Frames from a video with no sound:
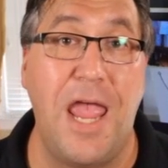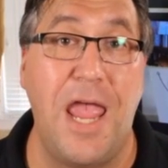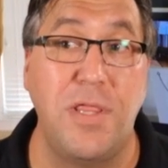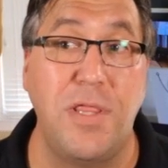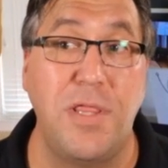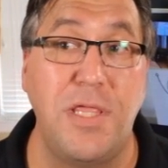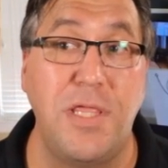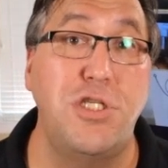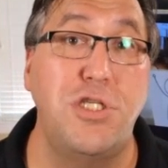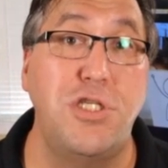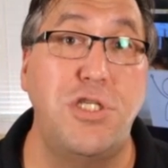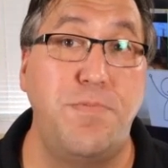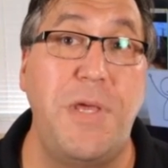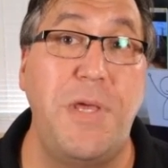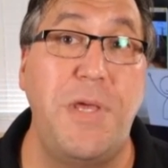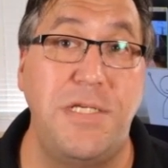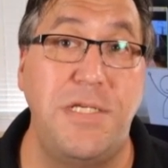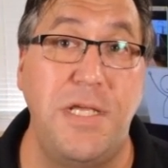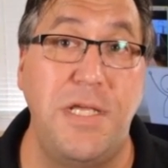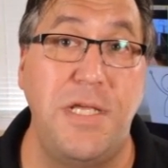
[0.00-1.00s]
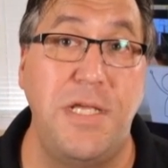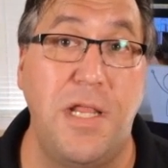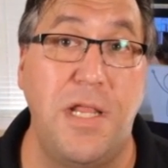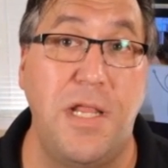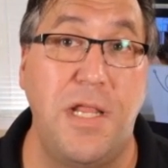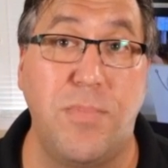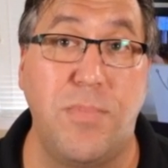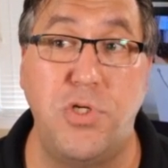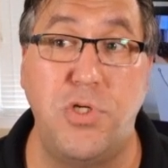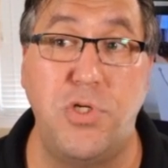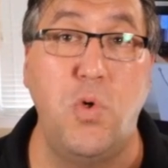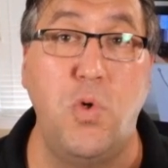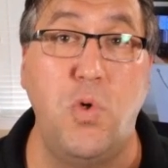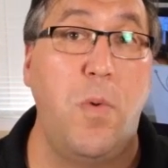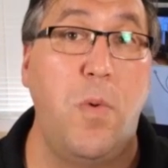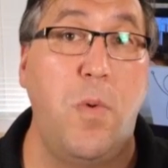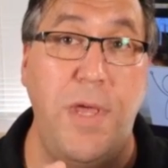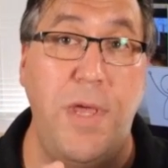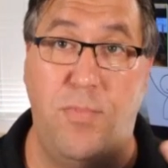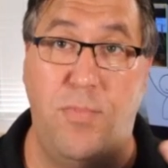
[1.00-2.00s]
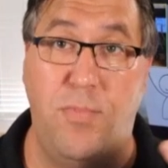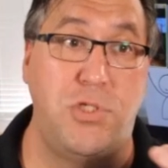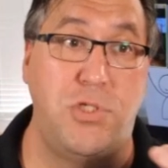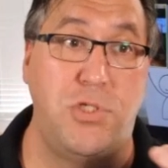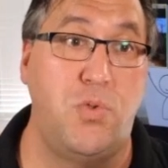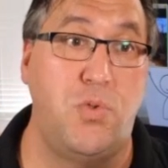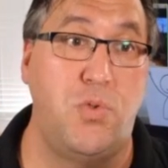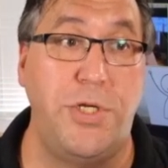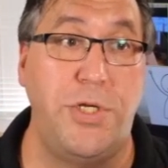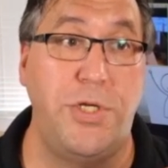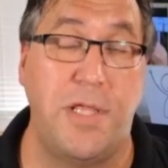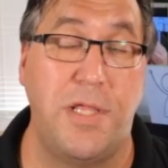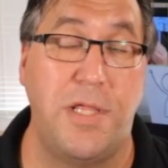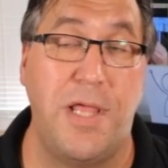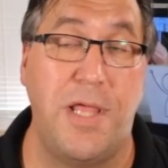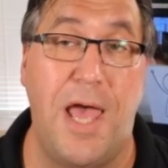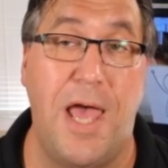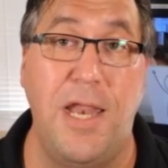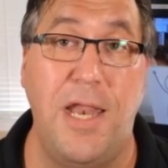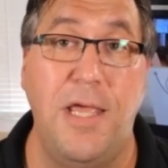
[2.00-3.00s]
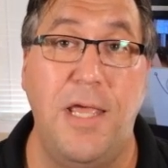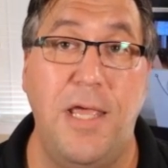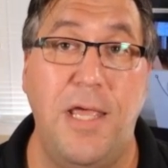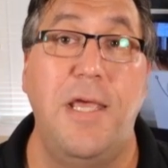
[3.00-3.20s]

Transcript: This is PC number 2. We'll be able to switch to that